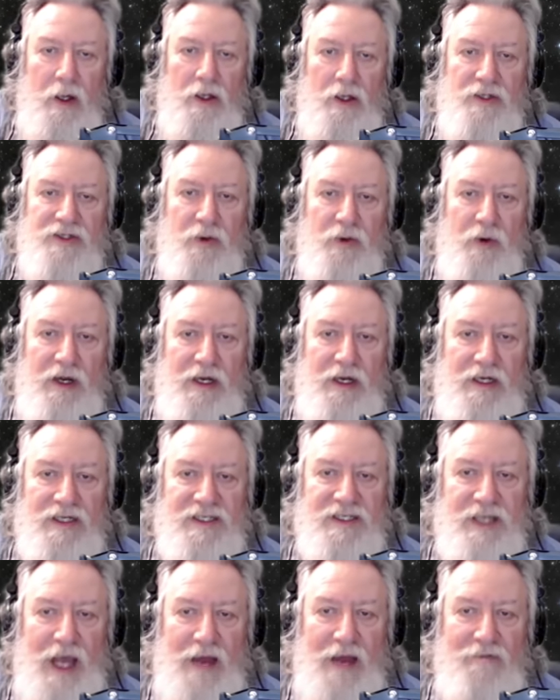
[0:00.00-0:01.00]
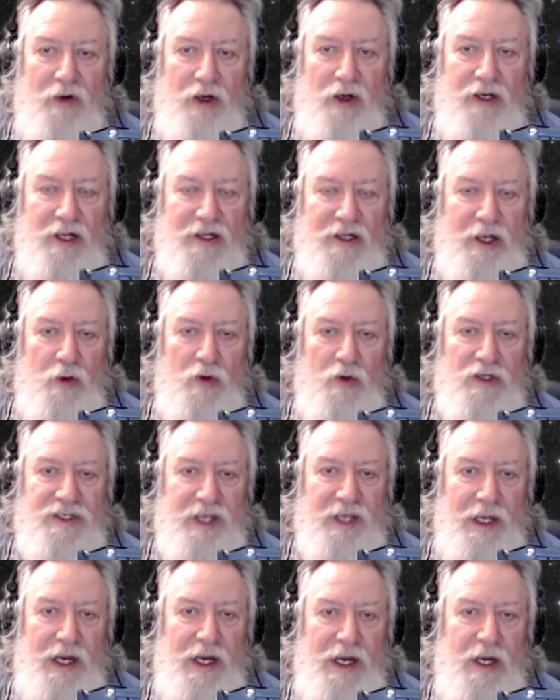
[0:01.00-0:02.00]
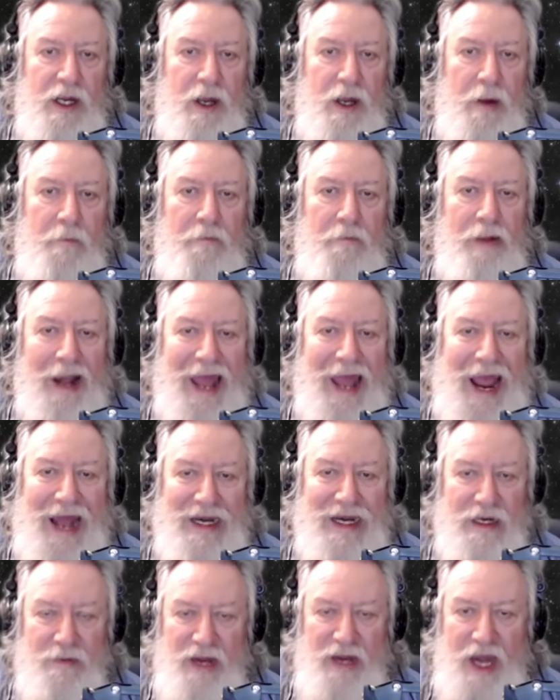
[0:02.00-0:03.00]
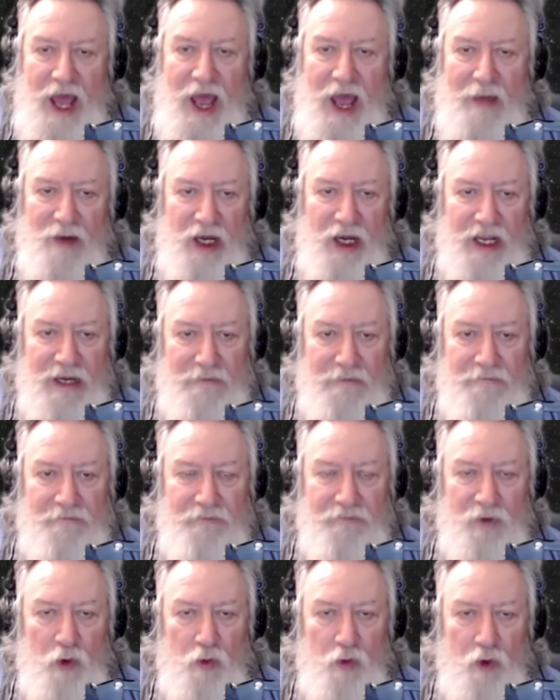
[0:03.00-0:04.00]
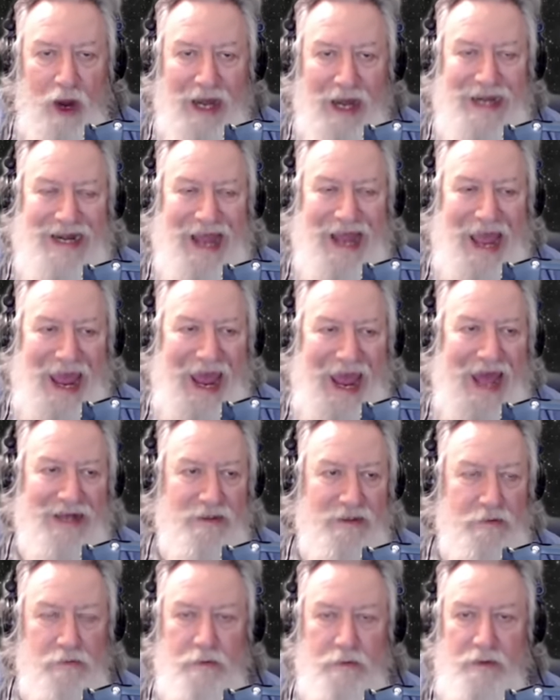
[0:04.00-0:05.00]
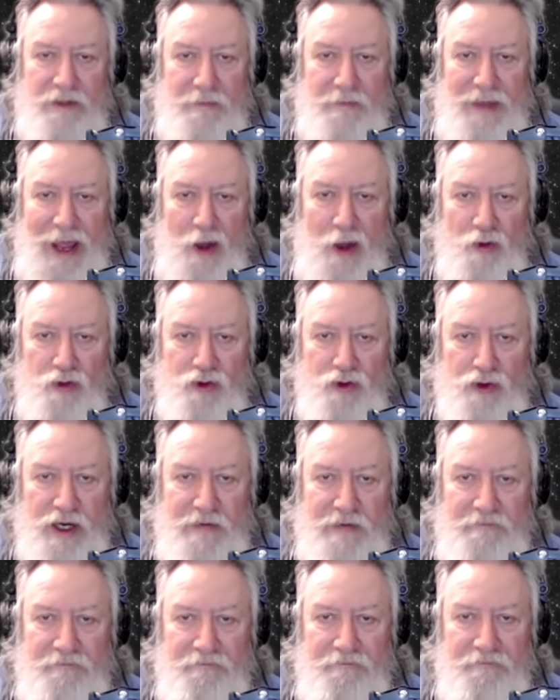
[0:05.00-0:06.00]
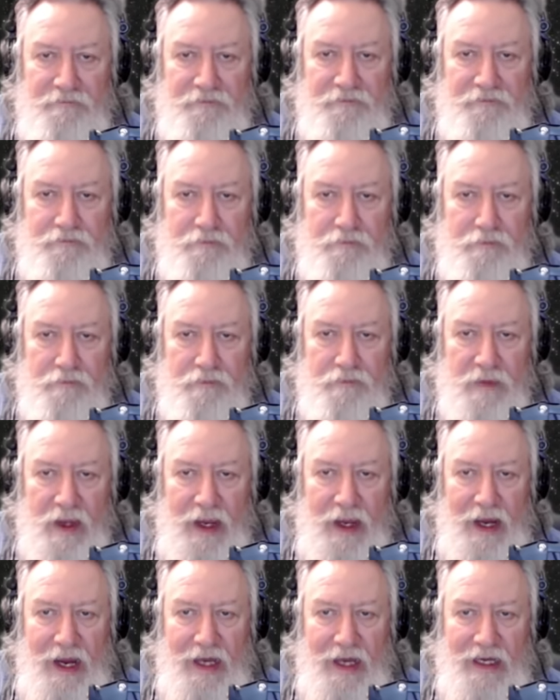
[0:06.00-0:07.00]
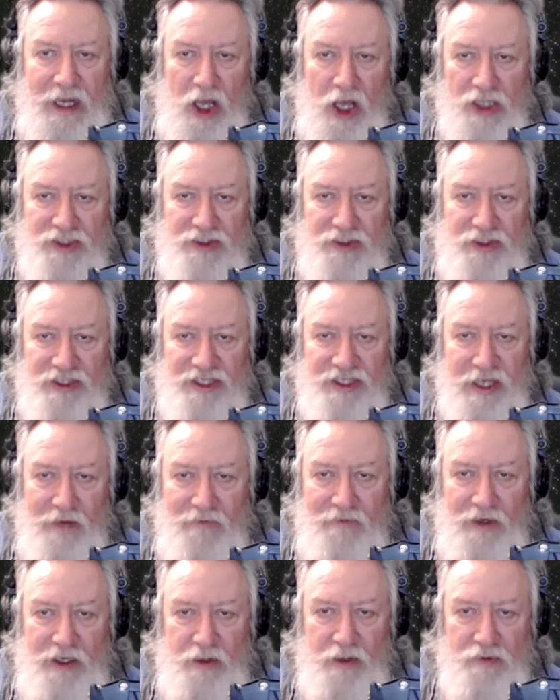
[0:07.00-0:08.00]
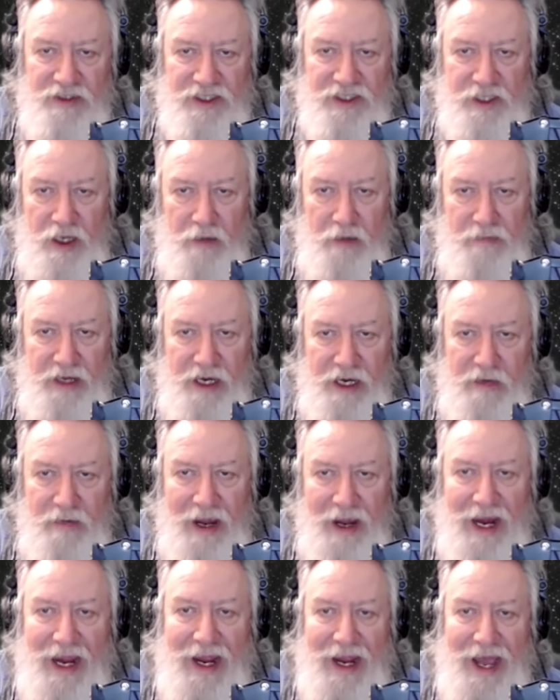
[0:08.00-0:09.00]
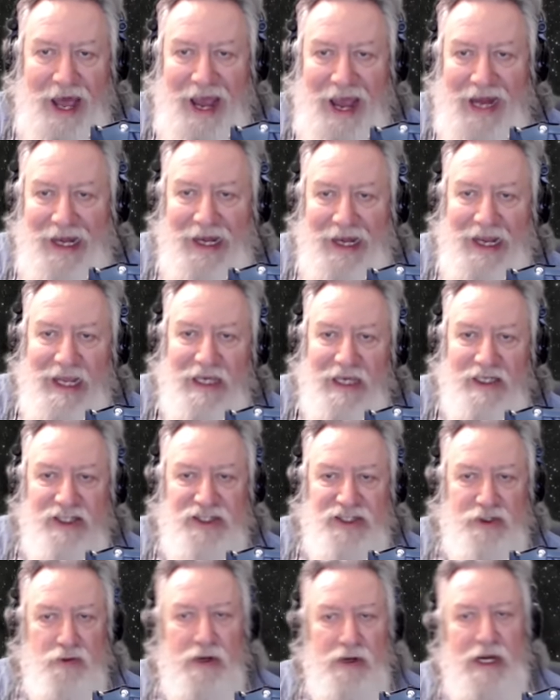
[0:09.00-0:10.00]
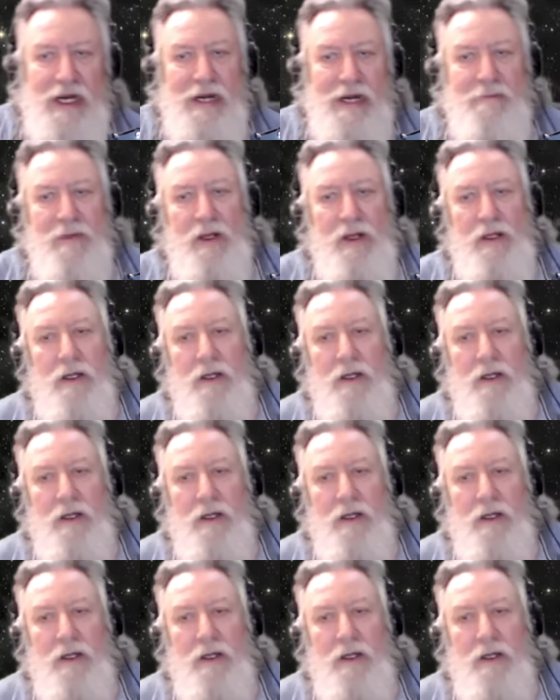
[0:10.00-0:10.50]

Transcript: So what he discovered, that there was a platinum anomaly right at the boundary. And he also discovered that it was accompanied by a